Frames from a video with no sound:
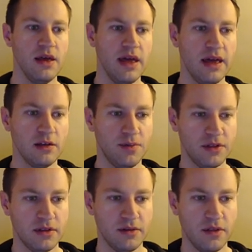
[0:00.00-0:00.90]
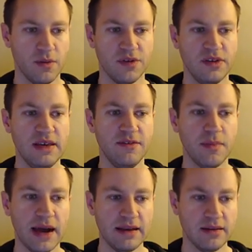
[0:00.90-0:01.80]
it'll put the, the received
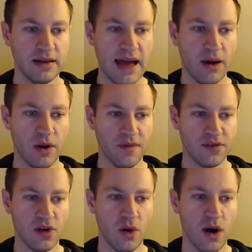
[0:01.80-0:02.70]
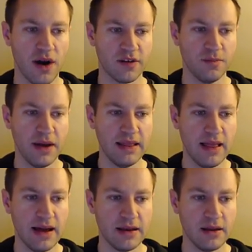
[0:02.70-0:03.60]
byte out on this ORX byte
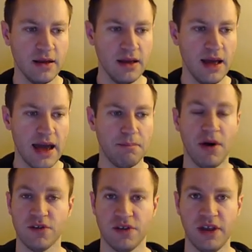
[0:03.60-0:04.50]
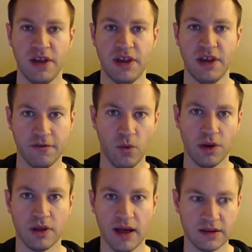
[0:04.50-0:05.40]
line and pulse the data valid for
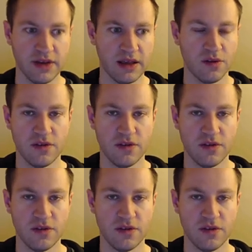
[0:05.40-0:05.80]
one clock cycle.